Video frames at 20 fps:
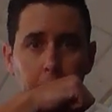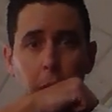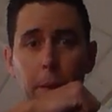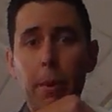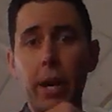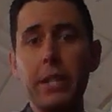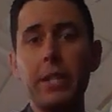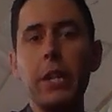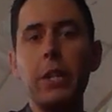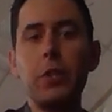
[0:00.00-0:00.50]
I
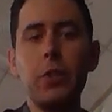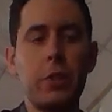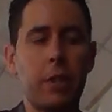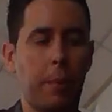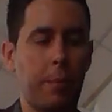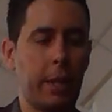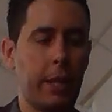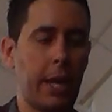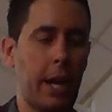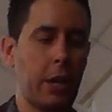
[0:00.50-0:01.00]
might teach you
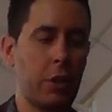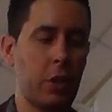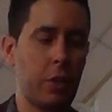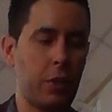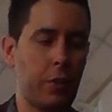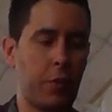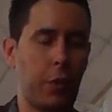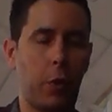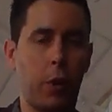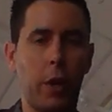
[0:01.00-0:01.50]
some of the
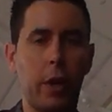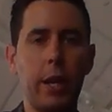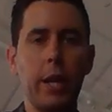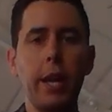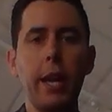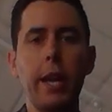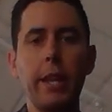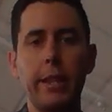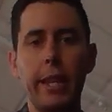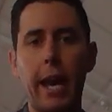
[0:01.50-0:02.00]
actions for
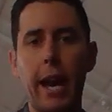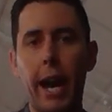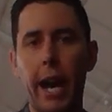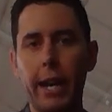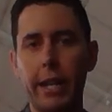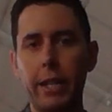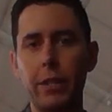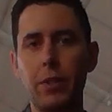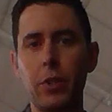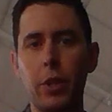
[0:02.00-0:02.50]
that
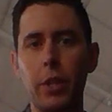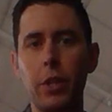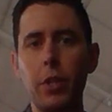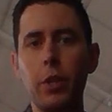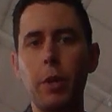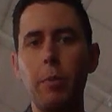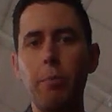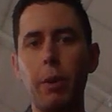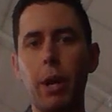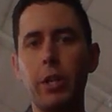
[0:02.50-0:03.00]
haka so that you
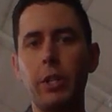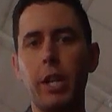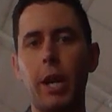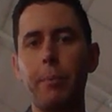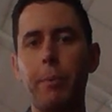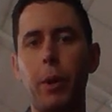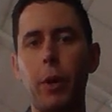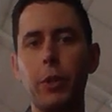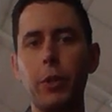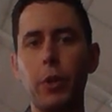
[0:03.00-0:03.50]
can brush
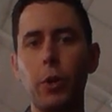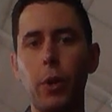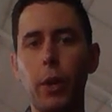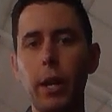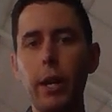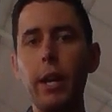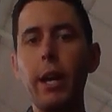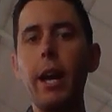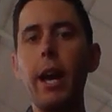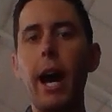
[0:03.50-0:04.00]
up on
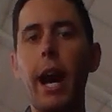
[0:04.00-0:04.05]
your